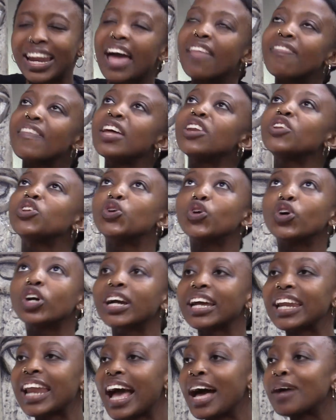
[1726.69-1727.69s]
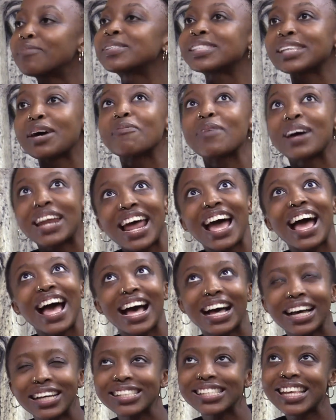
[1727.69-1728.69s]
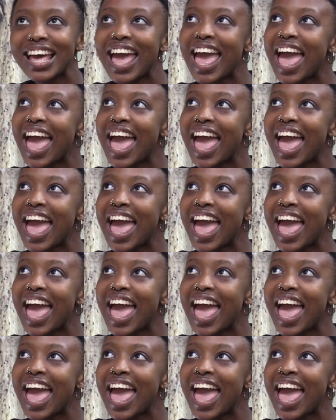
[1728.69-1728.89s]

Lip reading: And then you're going to help someone else